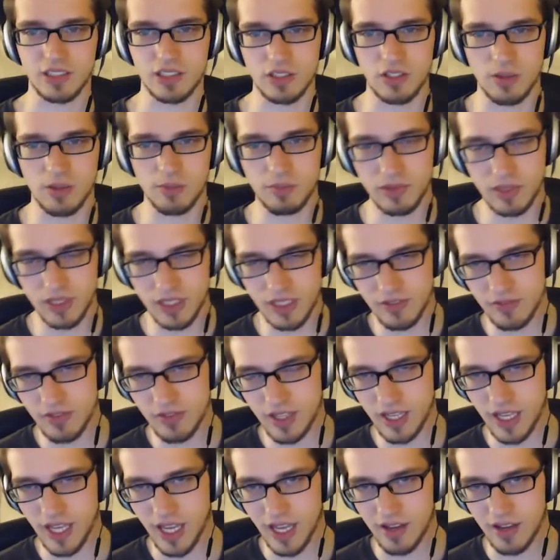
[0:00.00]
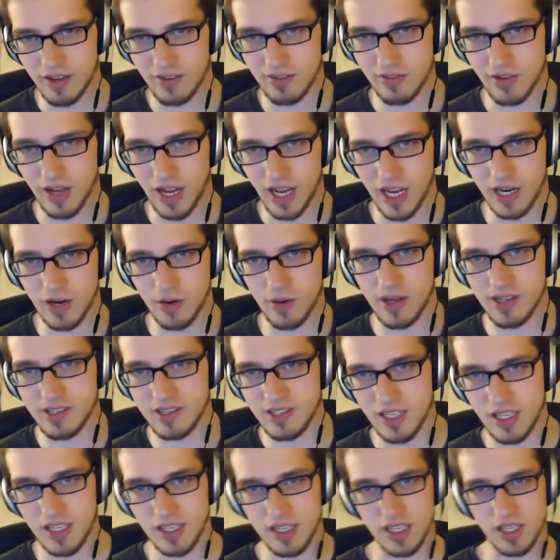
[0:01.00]
So I believe they have
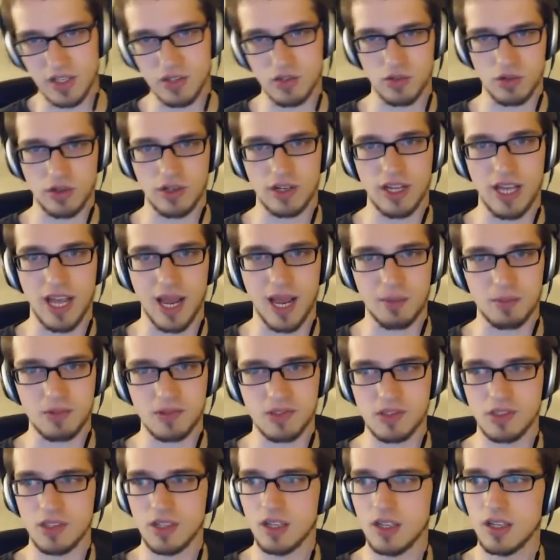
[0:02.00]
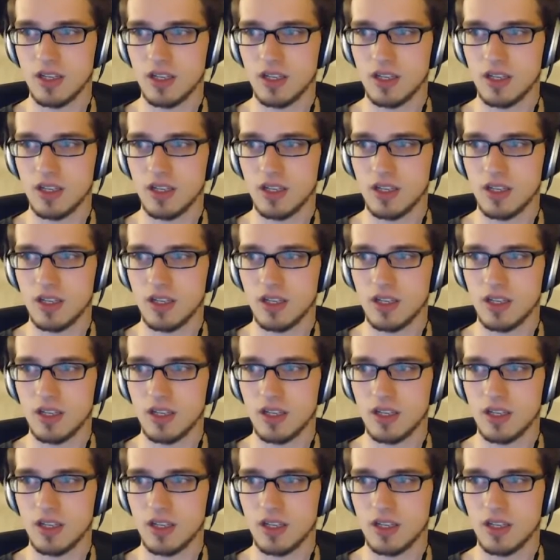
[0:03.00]
iOS and Android apps.